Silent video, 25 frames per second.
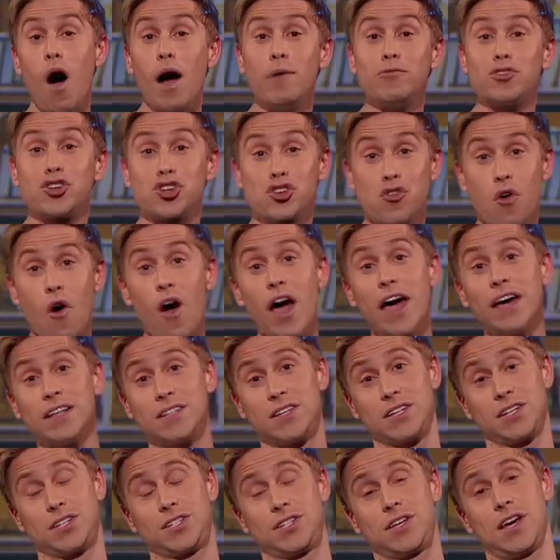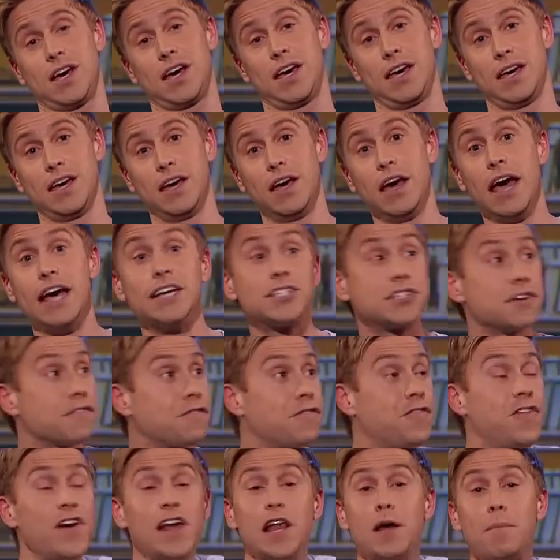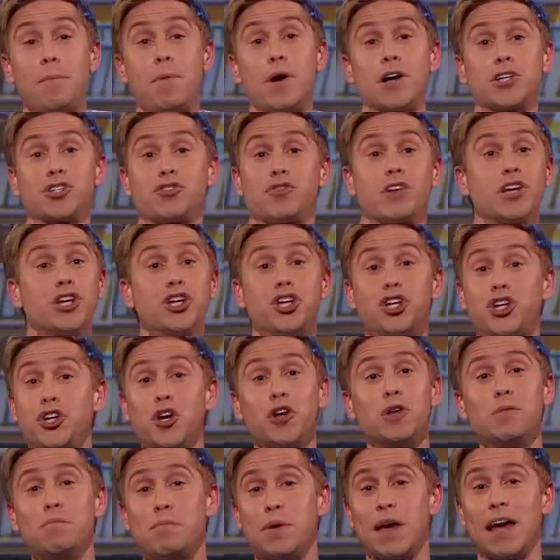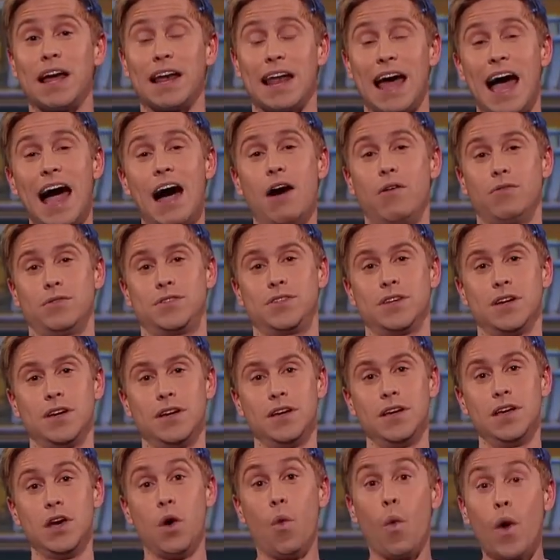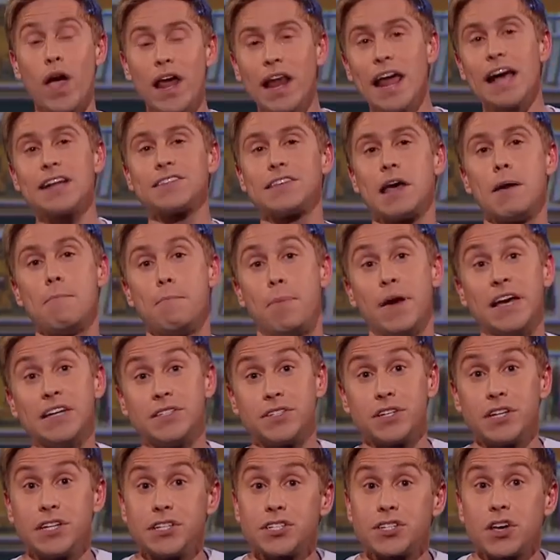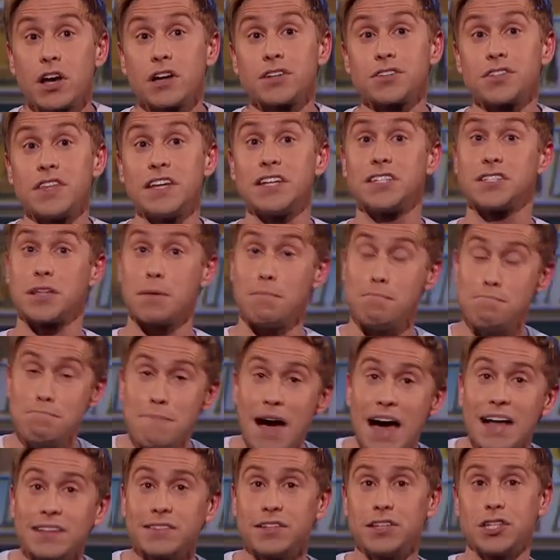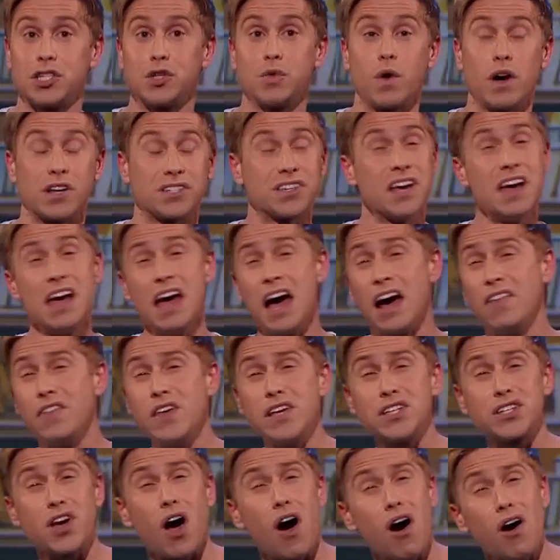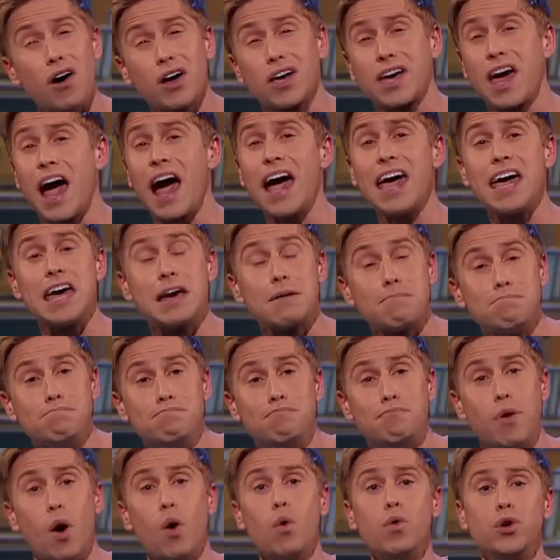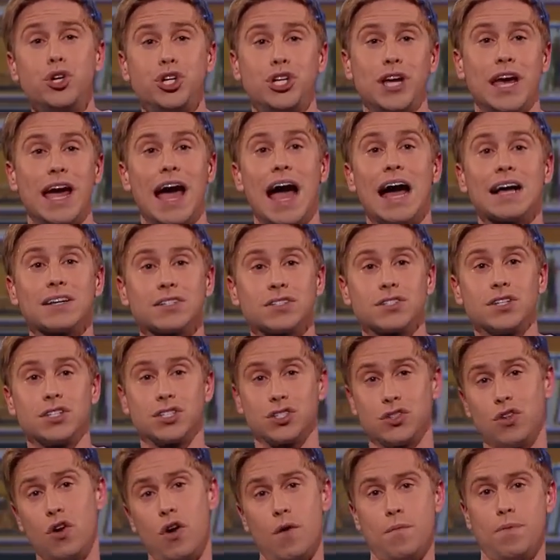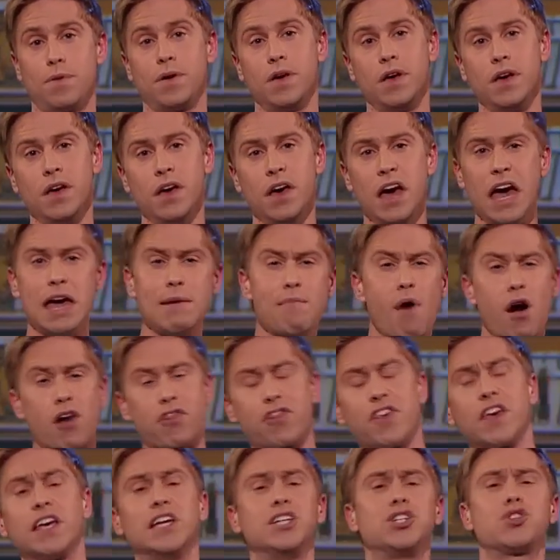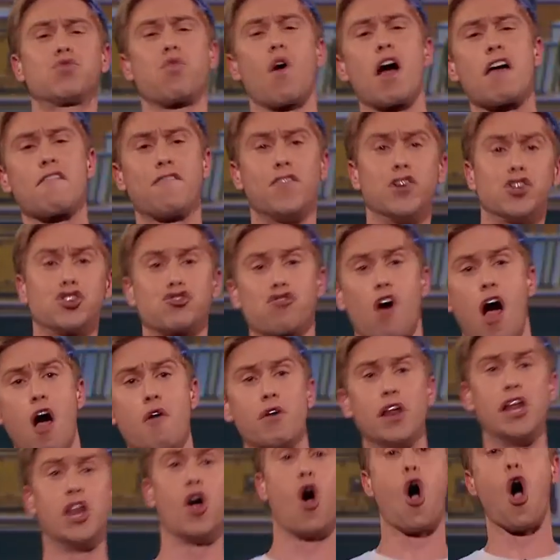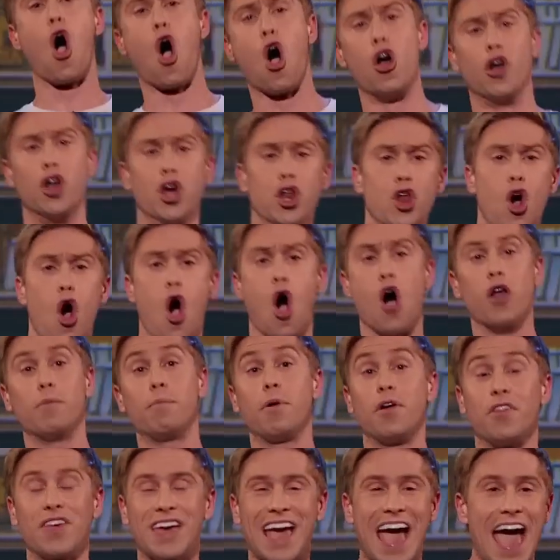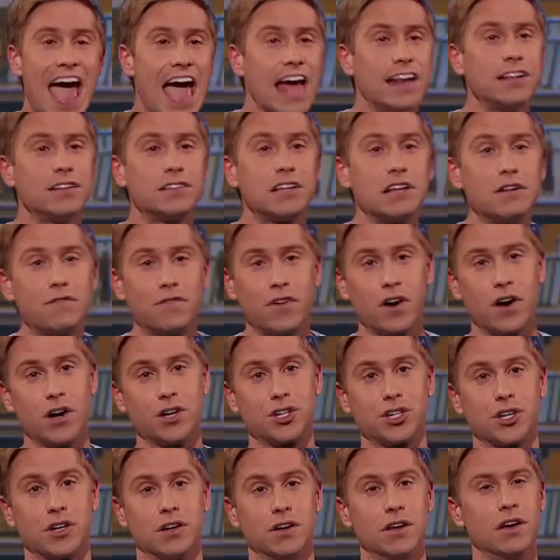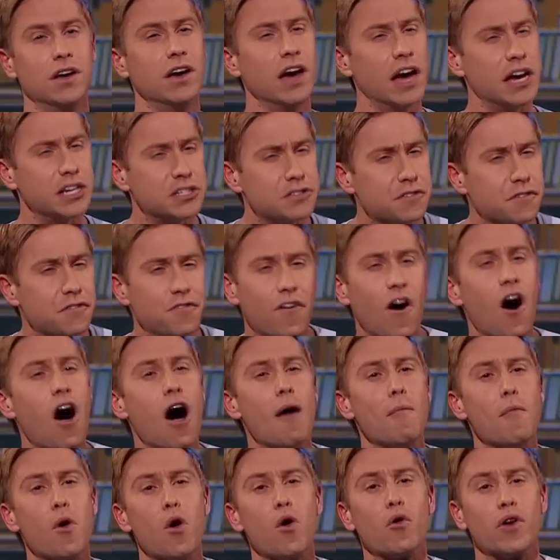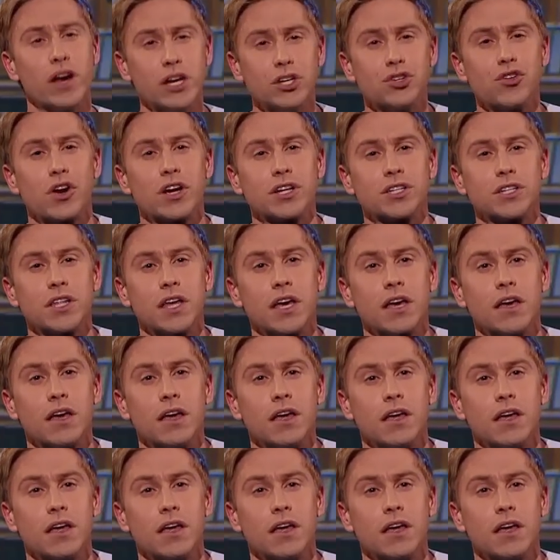what I'm trying to say is that filibustering shouldn't be allowed. We elect MPs to discuss things that matter to us, and this archaic bullshit has to stop. You might think he's great for droning on and on, but the edited version is far more interesting.